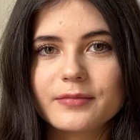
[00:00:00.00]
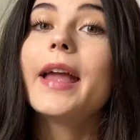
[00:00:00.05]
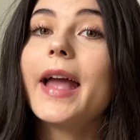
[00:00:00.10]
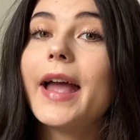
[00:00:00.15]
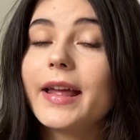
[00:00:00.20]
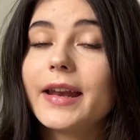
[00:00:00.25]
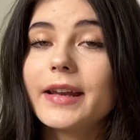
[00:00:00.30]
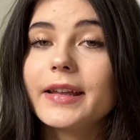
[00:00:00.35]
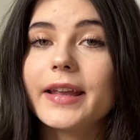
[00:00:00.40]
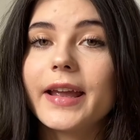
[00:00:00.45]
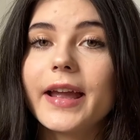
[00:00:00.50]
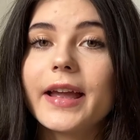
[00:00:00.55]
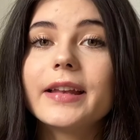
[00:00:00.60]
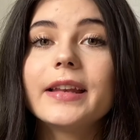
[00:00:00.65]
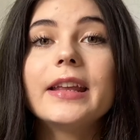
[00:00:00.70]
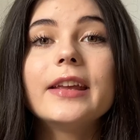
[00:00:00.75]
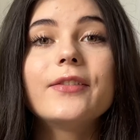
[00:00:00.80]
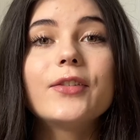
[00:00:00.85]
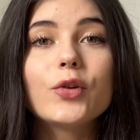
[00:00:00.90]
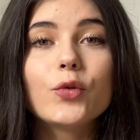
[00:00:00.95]
And again,
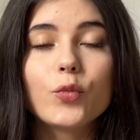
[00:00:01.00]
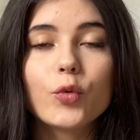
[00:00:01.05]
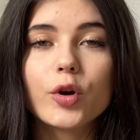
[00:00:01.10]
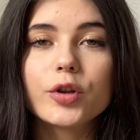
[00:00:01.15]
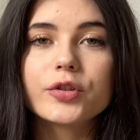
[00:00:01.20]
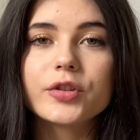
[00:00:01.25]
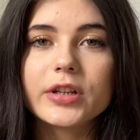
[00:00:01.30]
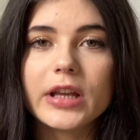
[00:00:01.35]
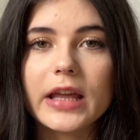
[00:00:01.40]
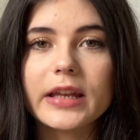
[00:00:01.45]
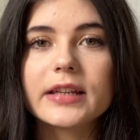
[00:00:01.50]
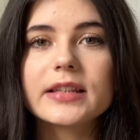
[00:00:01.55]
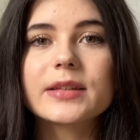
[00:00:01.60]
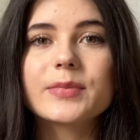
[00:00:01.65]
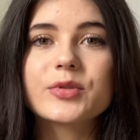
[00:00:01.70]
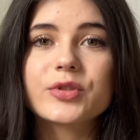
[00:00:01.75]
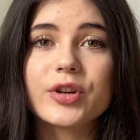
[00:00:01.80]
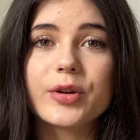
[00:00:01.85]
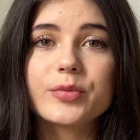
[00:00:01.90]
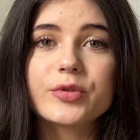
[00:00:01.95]
if you want to get a
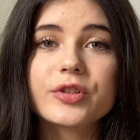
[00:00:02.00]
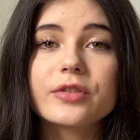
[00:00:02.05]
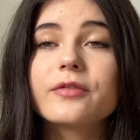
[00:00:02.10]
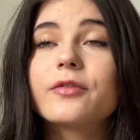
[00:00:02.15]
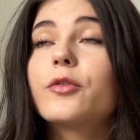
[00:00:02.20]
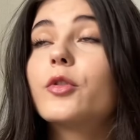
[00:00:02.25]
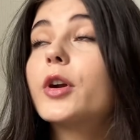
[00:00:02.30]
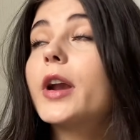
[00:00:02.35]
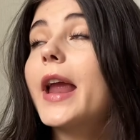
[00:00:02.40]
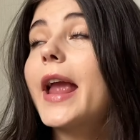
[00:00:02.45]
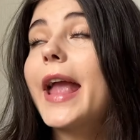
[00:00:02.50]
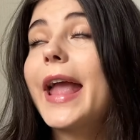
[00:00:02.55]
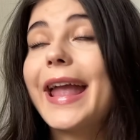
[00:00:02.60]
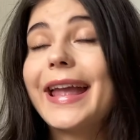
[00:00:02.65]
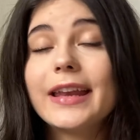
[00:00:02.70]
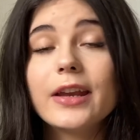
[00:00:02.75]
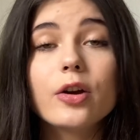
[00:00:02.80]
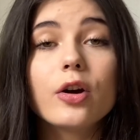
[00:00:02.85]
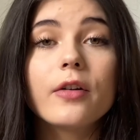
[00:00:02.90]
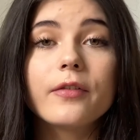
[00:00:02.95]
subscription for
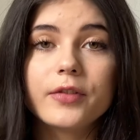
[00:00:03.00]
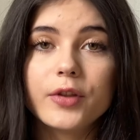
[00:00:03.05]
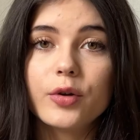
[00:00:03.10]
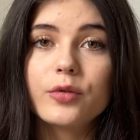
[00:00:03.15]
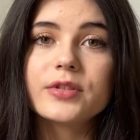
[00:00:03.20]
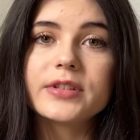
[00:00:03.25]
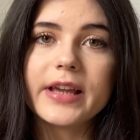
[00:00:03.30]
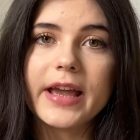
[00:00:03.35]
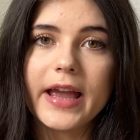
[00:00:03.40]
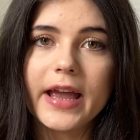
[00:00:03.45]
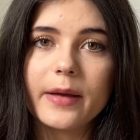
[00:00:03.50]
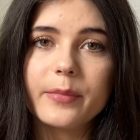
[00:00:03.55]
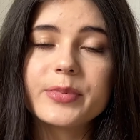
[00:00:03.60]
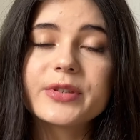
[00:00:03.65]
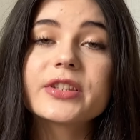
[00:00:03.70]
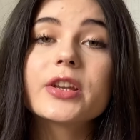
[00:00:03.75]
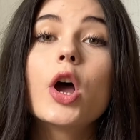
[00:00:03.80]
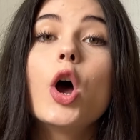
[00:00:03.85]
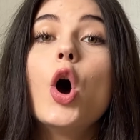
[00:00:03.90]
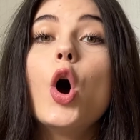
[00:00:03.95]
any of those
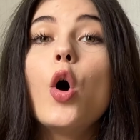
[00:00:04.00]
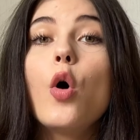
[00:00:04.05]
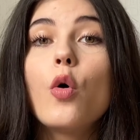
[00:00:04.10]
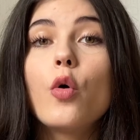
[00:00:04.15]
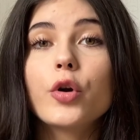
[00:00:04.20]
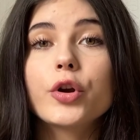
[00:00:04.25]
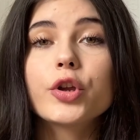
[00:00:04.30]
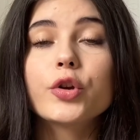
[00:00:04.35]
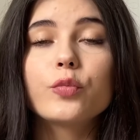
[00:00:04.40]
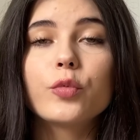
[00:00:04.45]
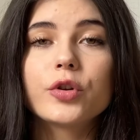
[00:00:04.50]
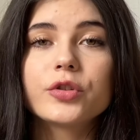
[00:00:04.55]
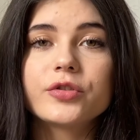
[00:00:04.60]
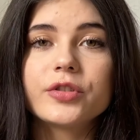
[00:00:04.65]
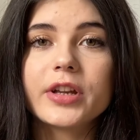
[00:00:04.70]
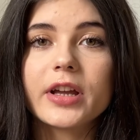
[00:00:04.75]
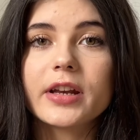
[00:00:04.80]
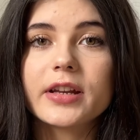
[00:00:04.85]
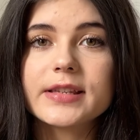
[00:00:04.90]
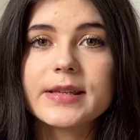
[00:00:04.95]
apps, or you want to
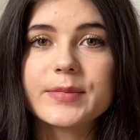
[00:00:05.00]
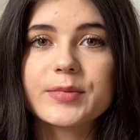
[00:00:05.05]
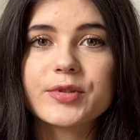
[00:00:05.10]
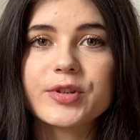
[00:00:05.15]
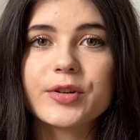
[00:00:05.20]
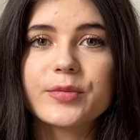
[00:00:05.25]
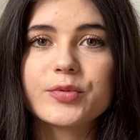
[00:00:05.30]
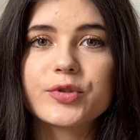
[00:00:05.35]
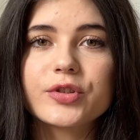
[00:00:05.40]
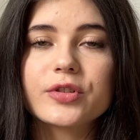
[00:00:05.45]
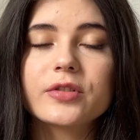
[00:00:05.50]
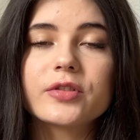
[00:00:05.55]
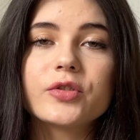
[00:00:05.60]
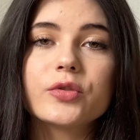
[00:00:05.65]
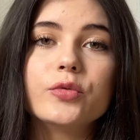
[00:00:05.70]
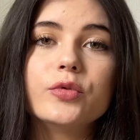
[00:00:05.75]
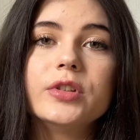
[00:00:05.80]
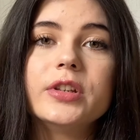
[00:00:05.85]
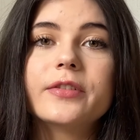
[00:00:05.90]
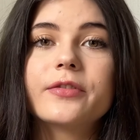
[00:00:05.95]
get a subscription
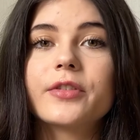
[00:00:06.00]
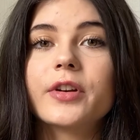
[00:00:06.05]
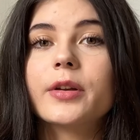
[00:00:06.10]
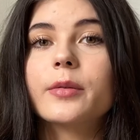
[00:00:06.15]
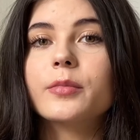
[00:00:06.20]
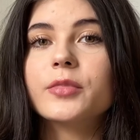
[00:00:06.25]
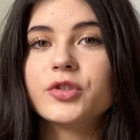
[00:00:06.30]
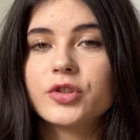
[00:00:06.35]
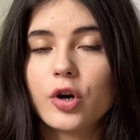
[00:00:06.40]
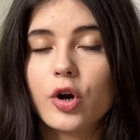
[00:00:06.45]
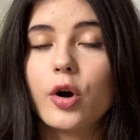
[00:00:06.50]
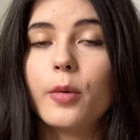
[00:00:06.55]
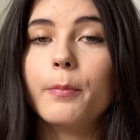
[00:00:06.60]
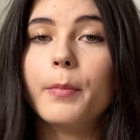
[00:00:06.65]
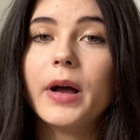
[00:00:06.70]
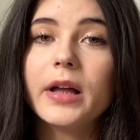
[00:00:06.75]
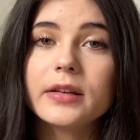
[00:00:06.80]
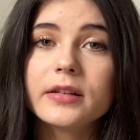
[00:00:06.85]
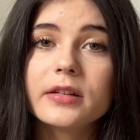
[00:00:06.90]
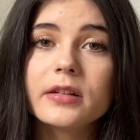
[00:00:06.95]
to different Zoho
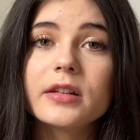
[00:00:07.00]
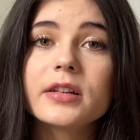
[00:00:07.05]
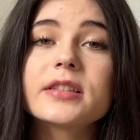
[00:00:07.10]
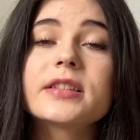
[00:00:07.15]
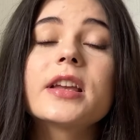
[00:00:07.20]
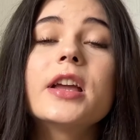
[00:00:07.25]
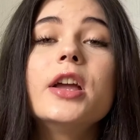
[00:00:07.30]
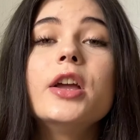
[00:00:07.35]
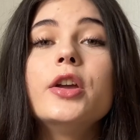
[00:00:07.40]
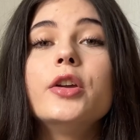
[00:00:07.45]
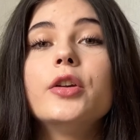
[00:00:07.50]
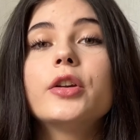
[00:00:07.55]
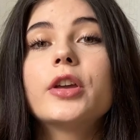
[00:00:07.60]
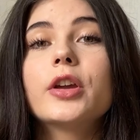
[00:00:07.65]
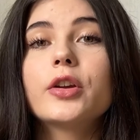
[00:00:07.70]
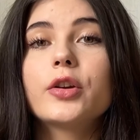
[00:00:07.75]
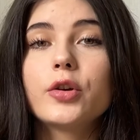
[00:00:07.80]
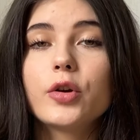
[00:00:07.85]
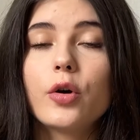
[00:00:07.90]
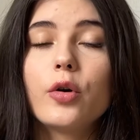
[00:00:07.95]
bundles, you
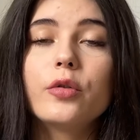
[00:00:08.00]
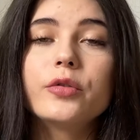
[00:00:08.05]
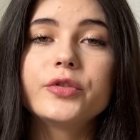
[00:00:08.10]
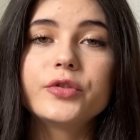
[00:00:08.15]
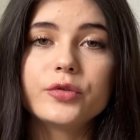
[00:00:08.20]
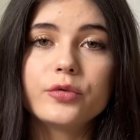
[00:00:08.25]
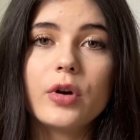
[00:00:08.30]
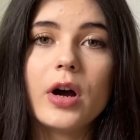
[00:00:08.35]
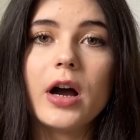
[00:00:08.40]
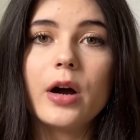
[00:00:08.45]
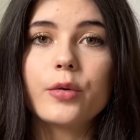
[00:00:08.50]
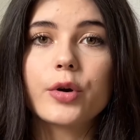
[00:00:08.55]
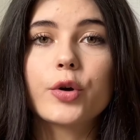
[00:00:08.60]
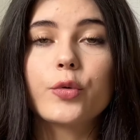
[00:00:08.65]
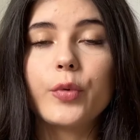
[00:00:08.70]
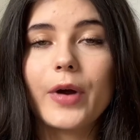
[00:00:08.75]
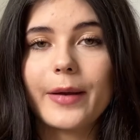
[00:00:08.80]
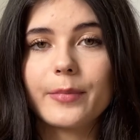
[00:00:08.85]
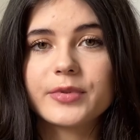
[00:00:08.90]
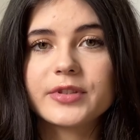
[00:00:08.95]
can go to our
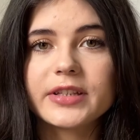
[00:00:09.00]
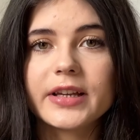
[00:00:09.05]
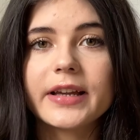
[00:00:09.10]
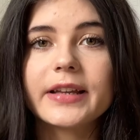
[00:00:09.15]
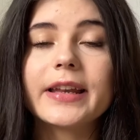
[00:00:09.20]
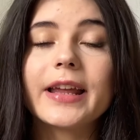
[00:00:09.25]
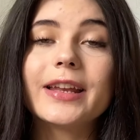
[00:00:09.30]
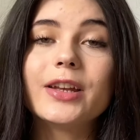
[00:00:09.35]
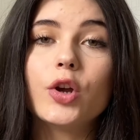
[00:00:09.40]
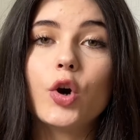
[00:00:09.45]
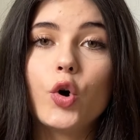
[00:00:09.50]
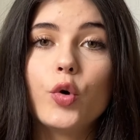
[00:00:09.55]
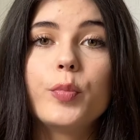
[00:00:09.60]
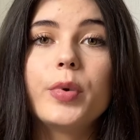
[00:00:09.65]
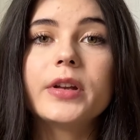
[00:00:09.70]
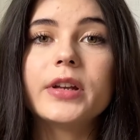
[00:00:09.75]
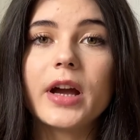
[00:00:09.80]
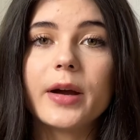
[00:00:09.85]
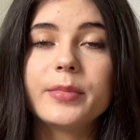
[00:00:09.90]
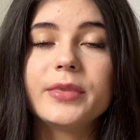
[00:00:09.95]
website and
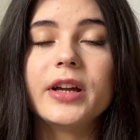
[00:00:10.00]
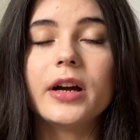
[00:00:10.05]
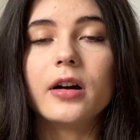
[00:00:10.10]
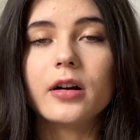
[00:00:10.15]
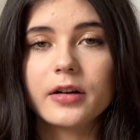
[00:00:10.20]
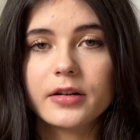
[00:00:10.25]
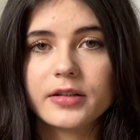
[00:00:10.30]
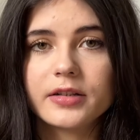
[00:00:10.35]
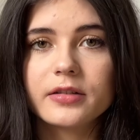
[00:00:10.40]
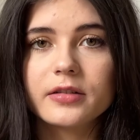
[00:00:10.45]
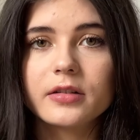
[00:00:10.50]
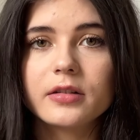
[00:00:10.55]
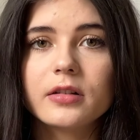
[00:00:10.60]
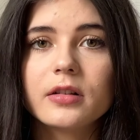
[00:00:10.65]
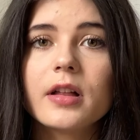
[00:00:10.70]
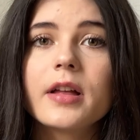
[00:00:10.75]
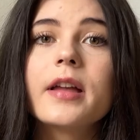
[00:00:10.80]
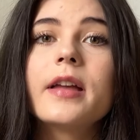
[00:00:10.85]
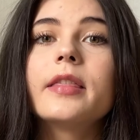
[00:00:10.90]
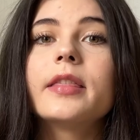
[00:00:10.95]
open up the
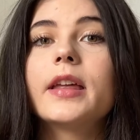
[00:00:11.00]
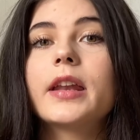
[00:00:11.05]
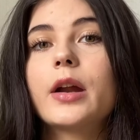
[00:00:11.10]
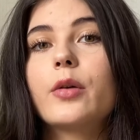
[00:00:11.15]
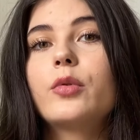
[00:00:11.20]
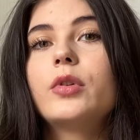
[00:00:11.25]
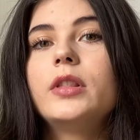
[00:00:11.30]
article that I will